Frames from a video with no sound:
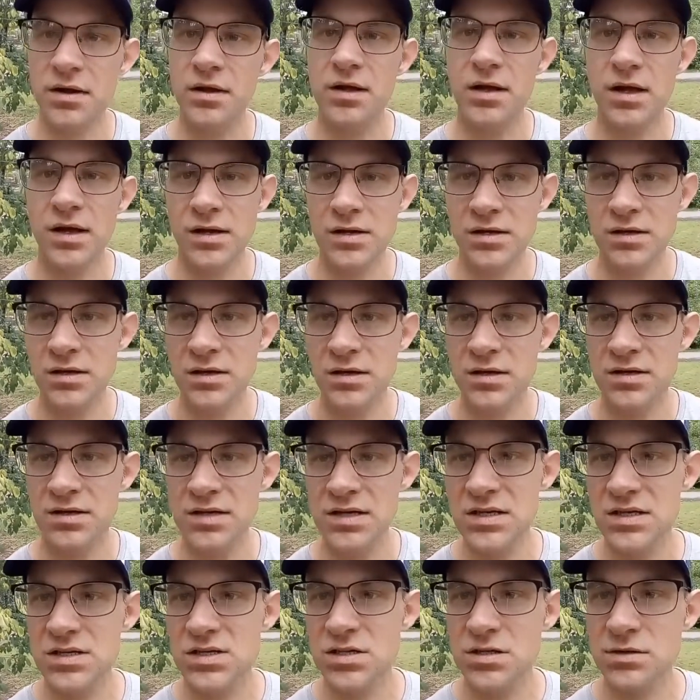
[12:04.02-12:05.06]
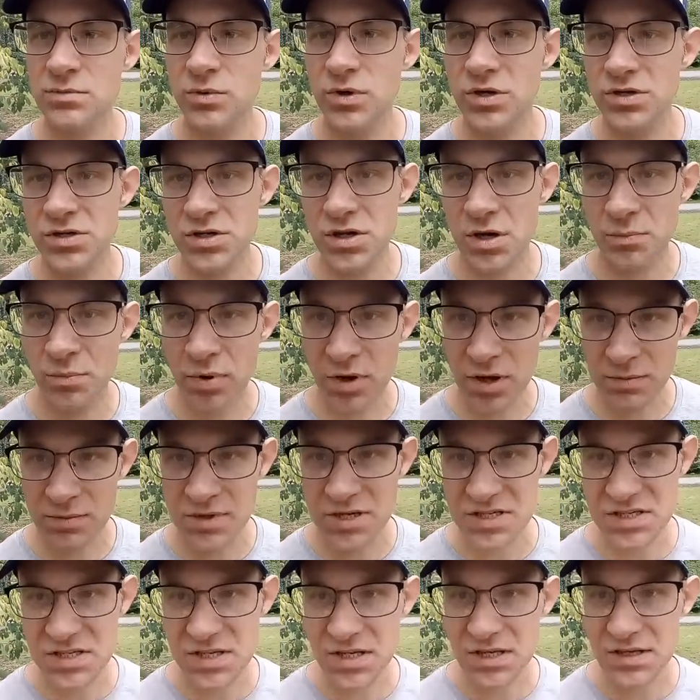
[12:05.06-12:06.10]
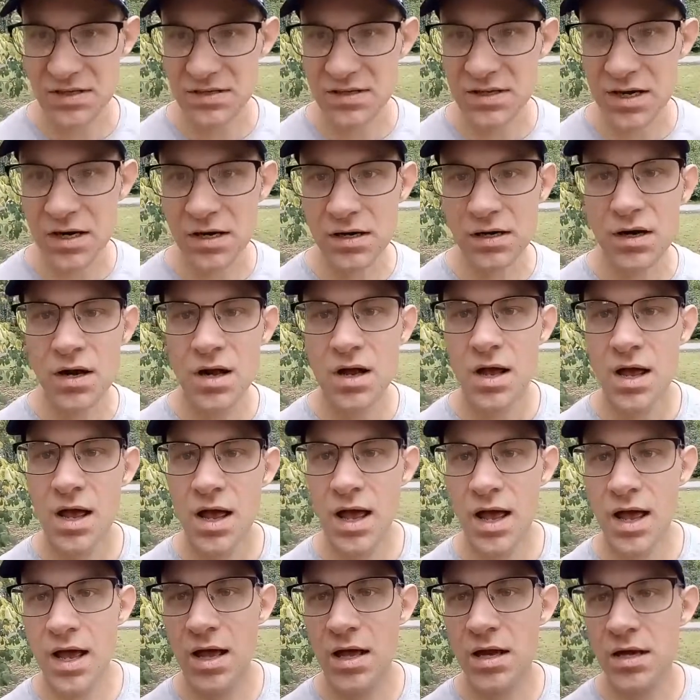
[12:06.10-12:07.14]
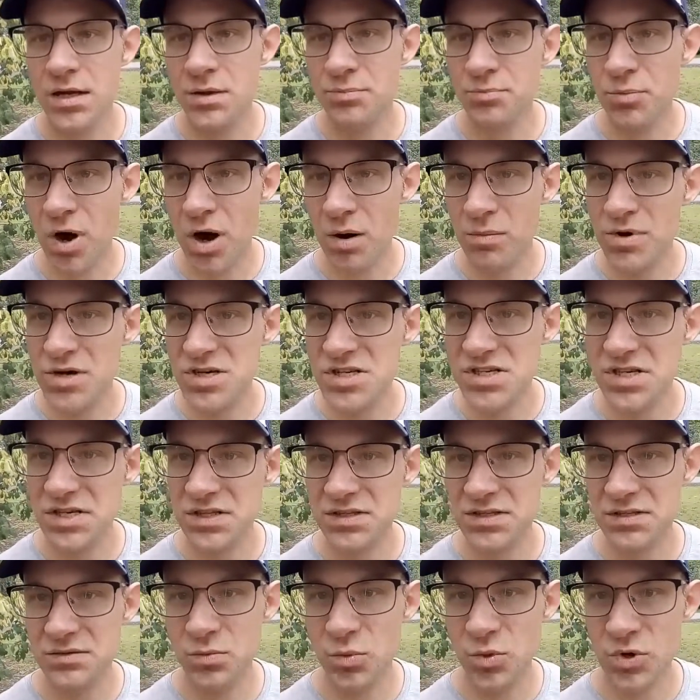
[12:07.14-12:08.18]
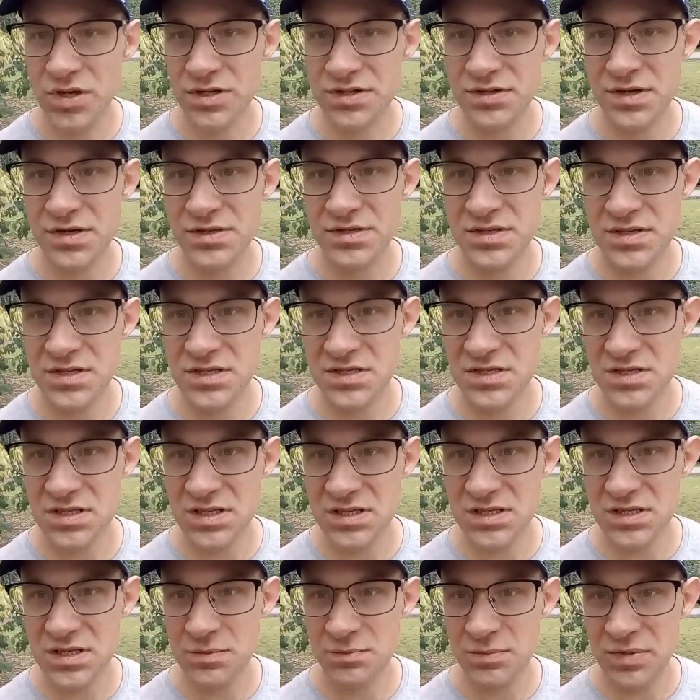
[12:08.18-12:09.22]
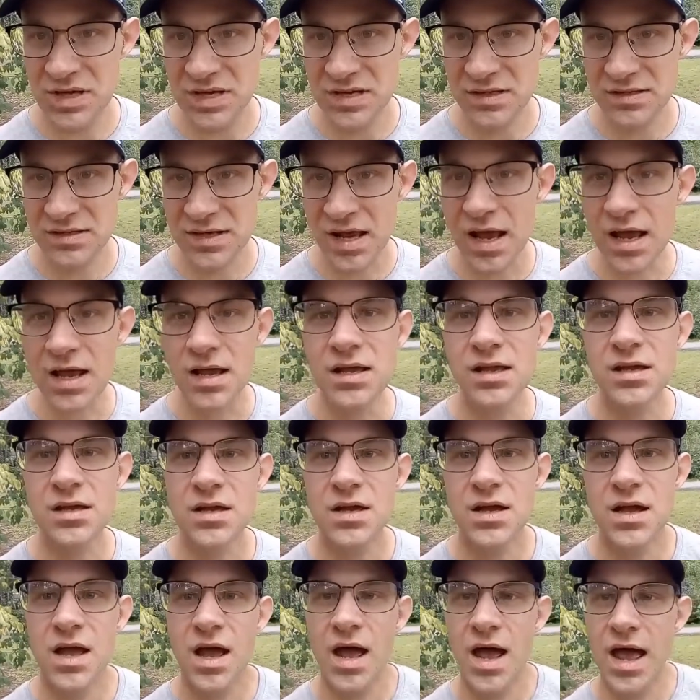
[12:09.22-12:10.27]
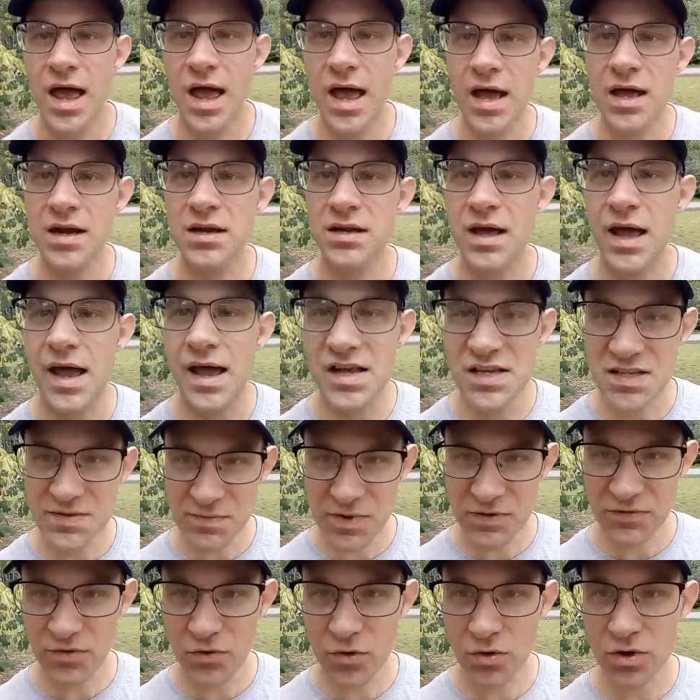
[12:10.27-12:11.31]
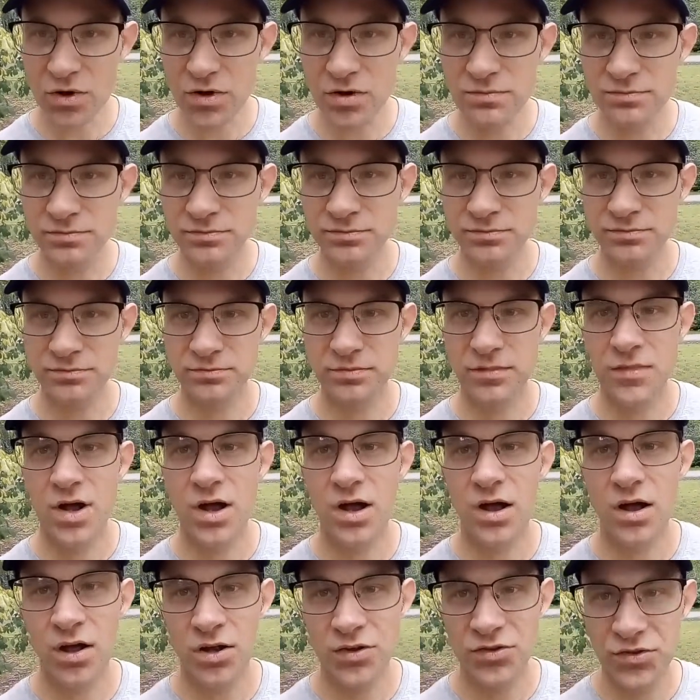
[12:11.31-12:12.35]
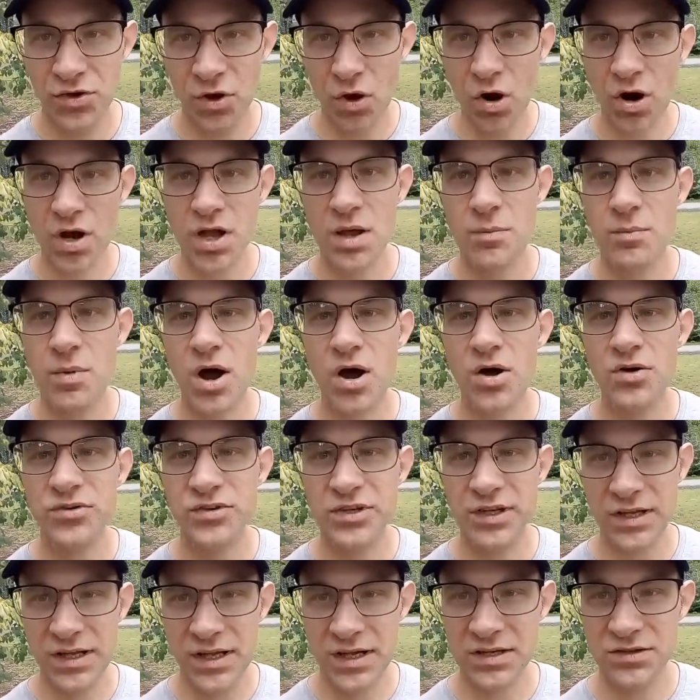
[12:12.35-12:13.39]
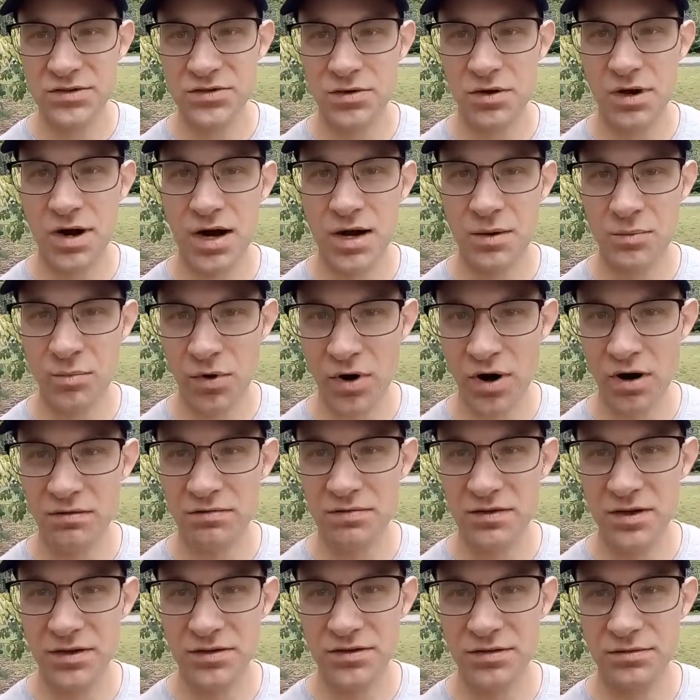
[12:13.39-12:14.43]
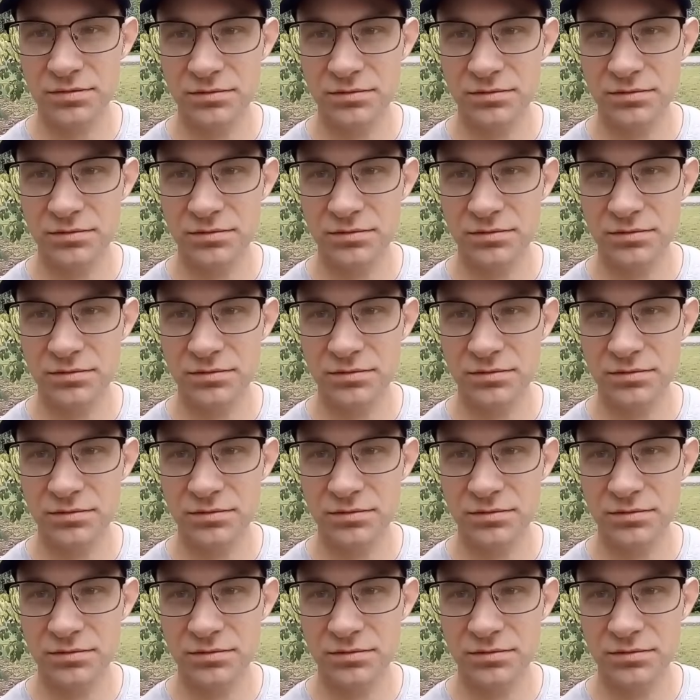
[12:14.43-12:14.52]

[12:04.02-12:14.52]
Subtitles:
in DTube when you are publishing it there, and publish it with the CTP tag, and as before, talk about ClickTrackProfit.